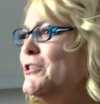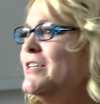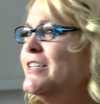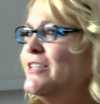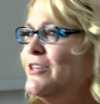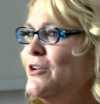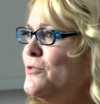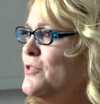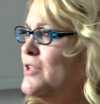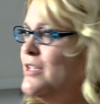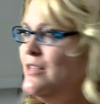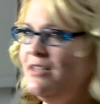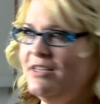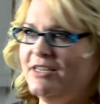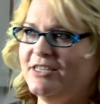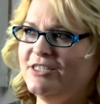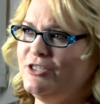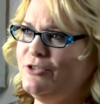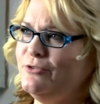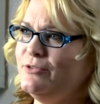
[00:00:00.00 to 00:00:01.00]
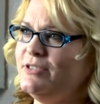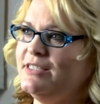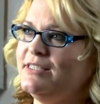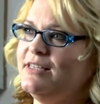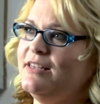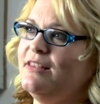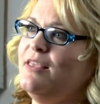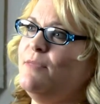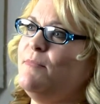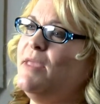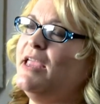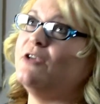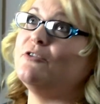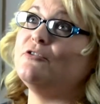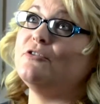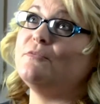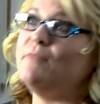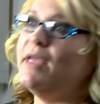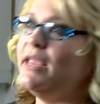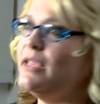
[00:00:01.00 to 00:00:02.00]
the excuses that they make, or
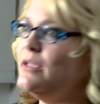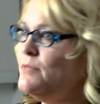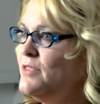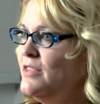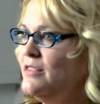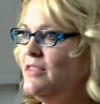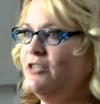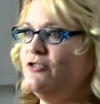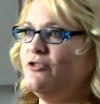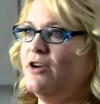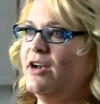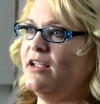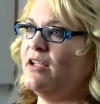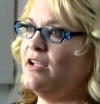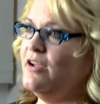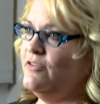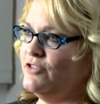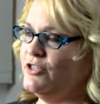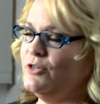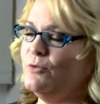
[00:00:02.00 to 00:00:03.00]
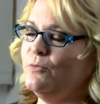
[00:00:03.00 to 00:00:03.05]
the makeup that they try to cover it